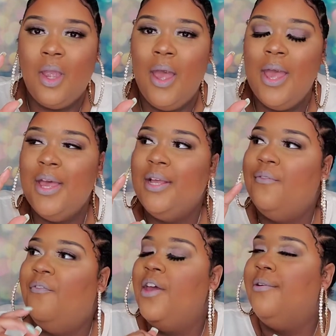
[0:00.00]
it
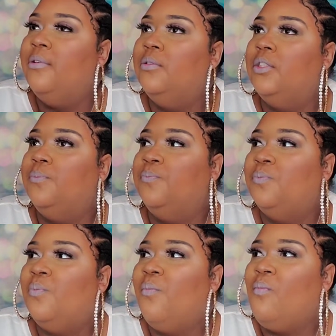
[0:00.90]
feels
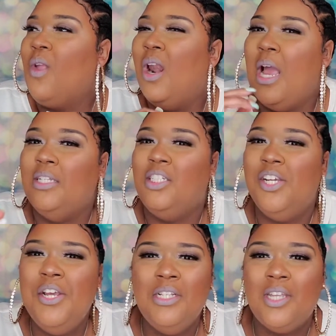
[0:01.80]
like
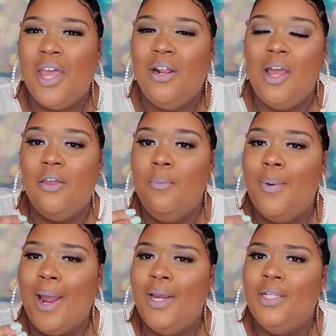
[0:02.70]
cheesecake, like you're
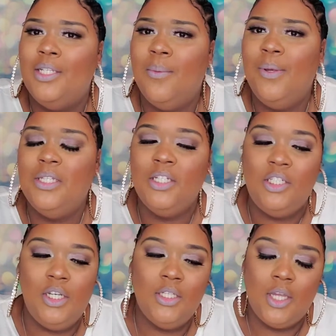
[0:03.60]
biting into a piece of
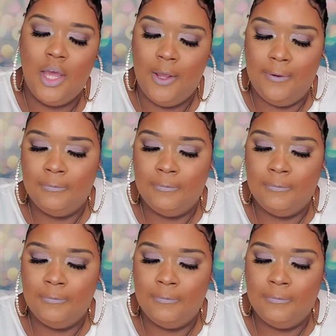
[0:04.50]
cheesecake.